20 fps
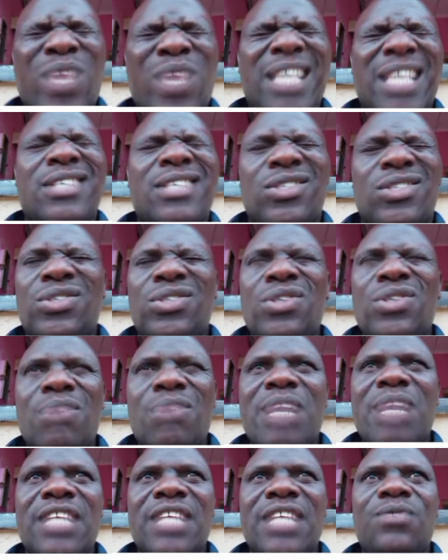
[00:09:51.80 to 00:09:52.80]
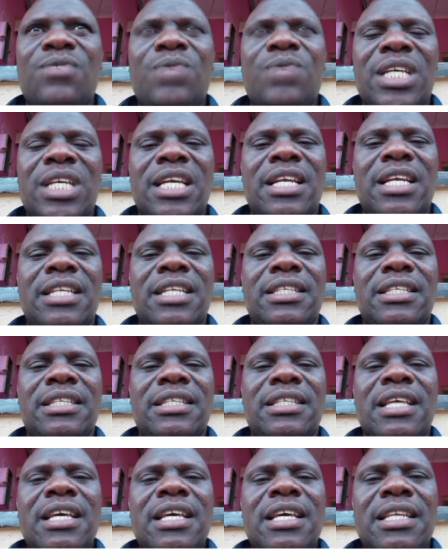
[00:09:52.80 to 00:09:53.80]
So much quick and
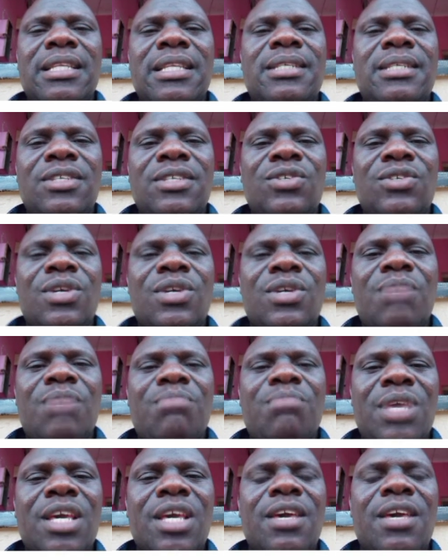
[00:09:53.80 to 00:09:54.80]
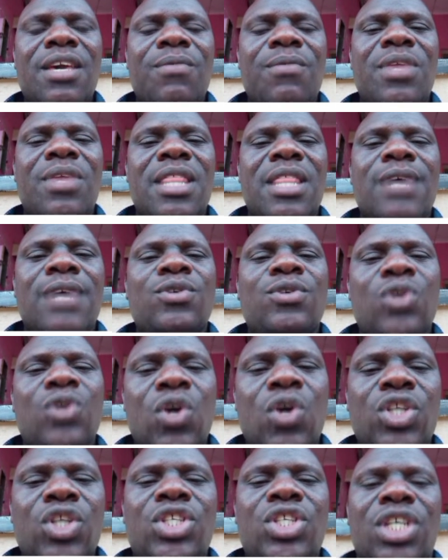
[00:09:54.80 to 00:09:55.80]
decision making without
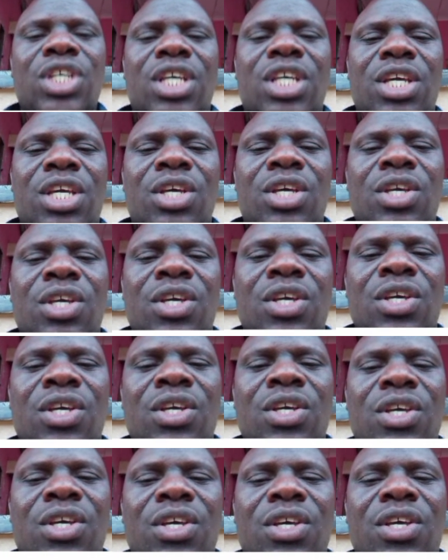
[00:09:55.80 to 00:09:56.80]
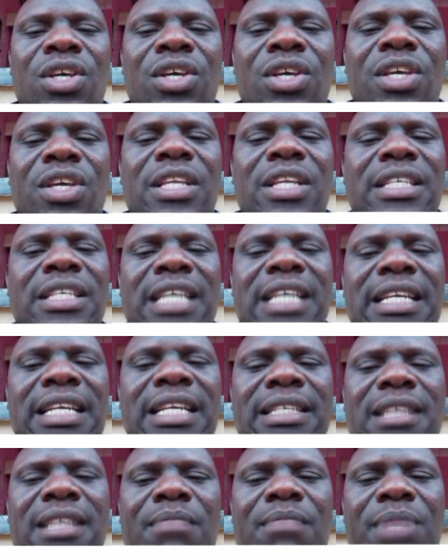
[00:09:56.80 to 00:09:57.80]
logic. It is a
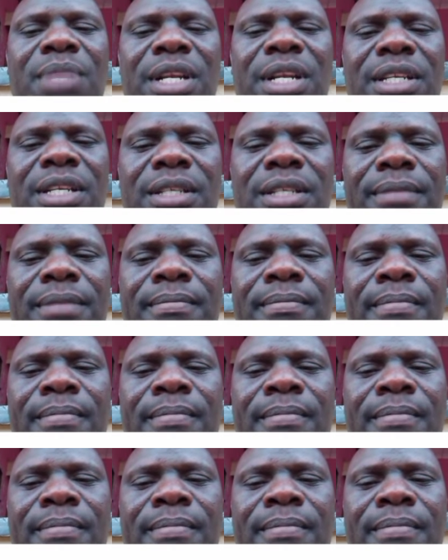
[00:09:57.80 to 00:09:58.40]
disability.